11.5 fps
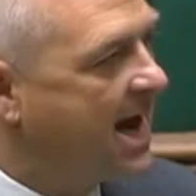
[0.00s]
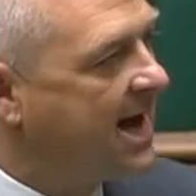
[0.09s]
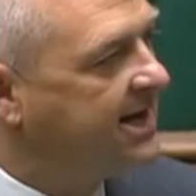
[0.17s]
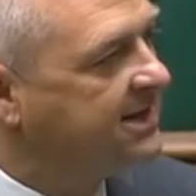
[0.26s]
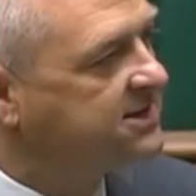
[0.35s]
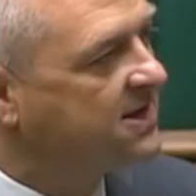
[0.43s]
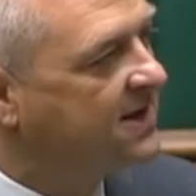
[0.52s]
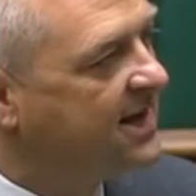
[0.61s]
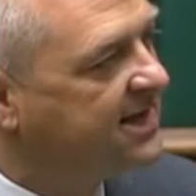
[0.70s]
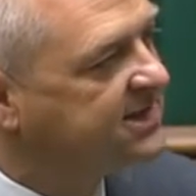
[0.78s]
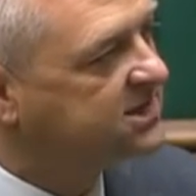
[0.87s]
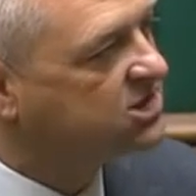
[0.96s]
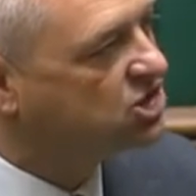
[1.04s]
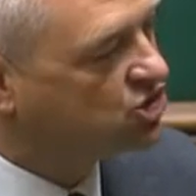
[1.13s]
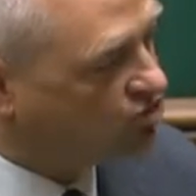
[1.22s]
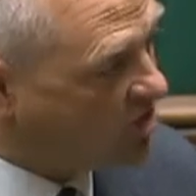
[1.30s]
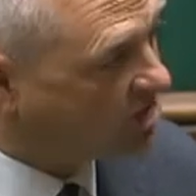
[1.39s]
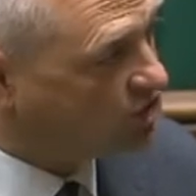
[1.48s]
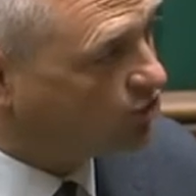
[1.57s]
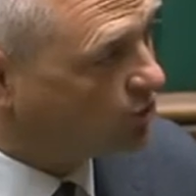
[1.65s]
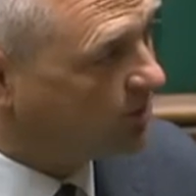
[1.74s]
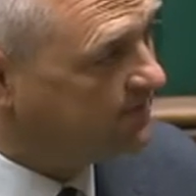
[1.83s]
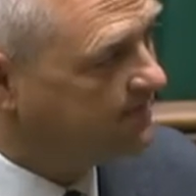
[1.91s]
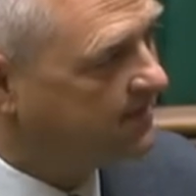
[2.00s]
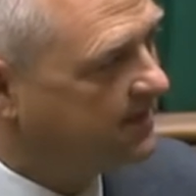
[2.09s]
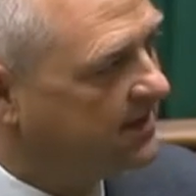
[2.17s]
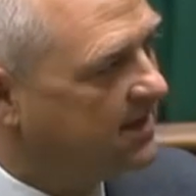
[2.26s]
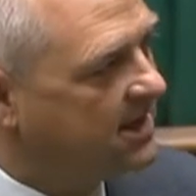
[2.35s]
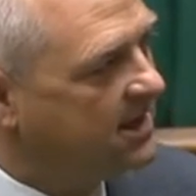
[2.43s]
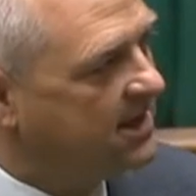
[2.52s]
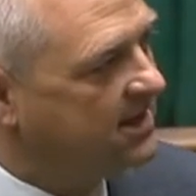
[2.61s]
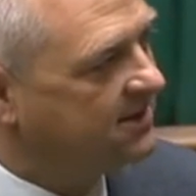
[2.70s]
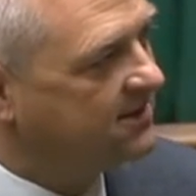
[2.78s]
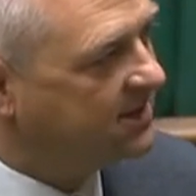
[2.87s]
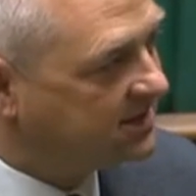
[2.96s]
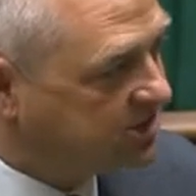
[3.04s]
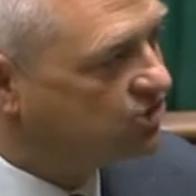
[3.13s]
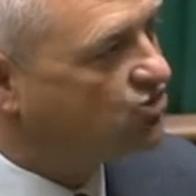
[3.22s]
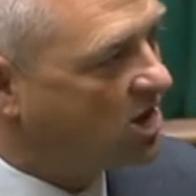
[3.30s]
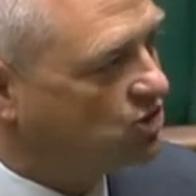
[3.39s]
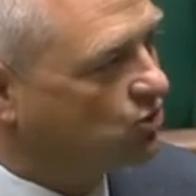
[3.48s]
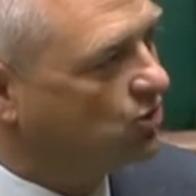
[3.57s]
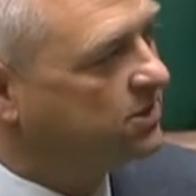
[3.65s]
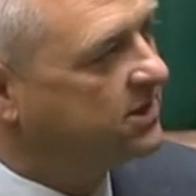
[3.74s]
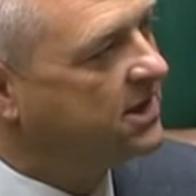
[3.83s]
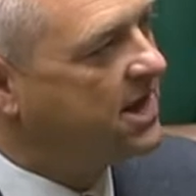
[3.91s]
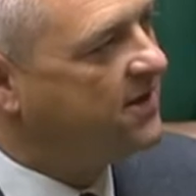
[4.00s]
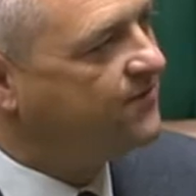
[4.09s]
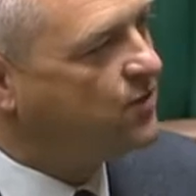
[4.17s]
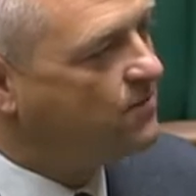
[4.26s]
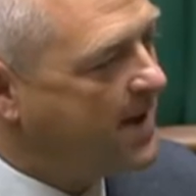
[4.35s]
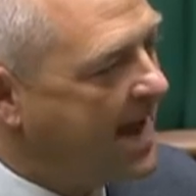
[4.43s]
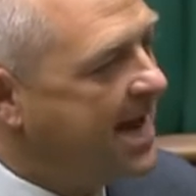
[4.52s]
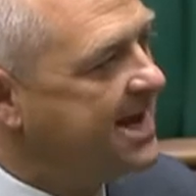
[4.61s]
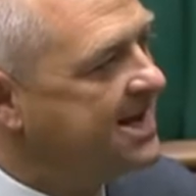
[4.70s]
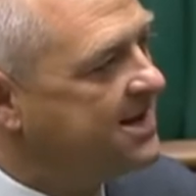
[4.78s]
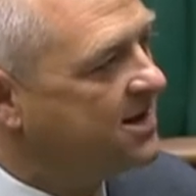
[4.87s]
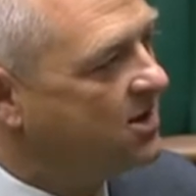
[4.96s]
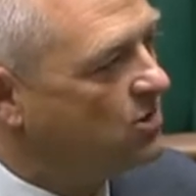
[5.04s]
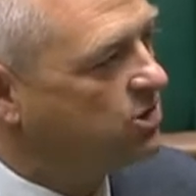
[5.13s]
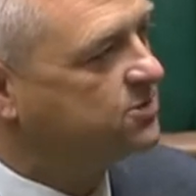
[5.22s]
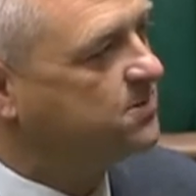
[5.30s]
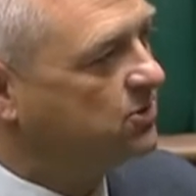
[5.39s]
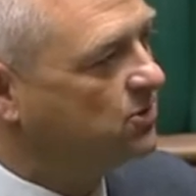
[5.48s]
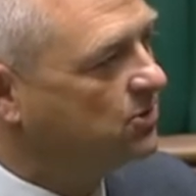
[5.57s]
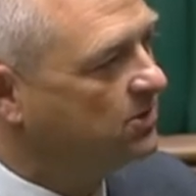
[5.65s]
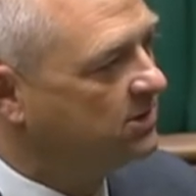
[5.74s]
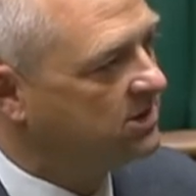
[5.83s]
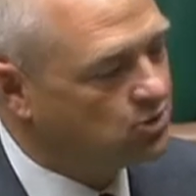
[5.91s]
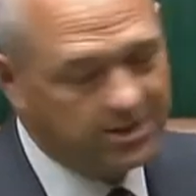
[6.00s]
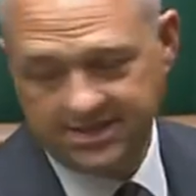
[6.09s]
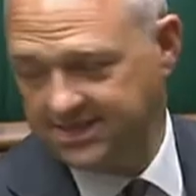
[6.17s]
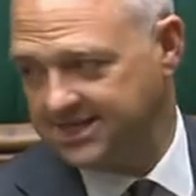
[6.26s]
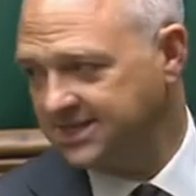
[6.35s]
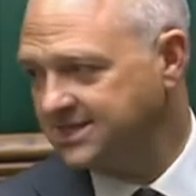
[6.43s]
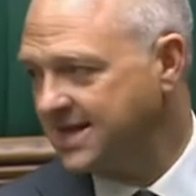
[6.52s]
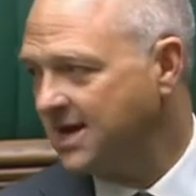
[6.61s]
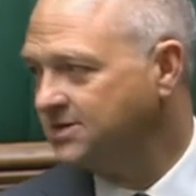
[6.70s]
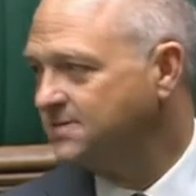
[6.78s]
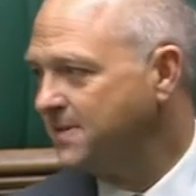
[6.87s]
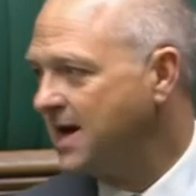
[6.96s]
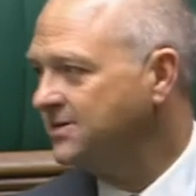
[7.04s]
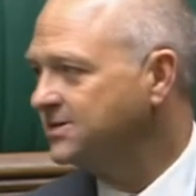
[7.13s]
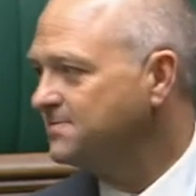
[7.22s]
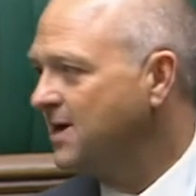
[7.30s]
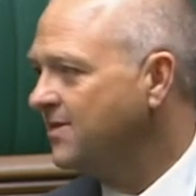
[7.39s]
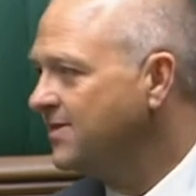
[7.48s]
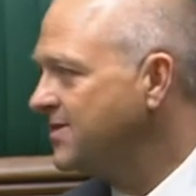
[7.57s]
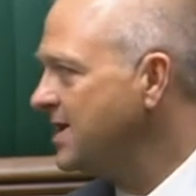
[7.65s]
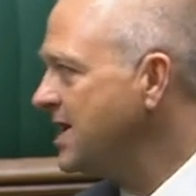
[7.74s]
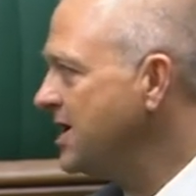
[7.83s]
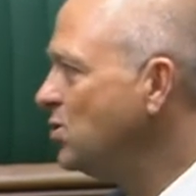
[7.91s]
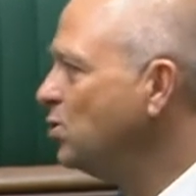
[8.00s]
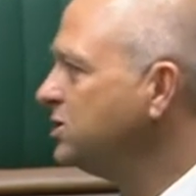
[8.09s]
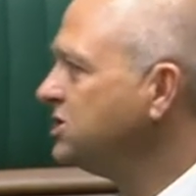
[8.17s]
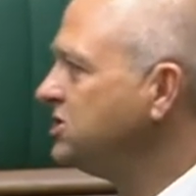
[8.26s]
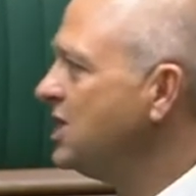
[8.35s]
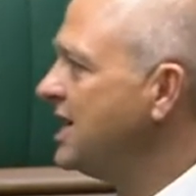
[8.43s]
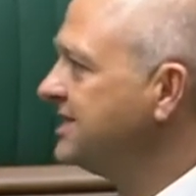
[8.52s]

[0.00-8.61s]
And it's structural. It's structural. If you pay a hospital £26,000 a month in order to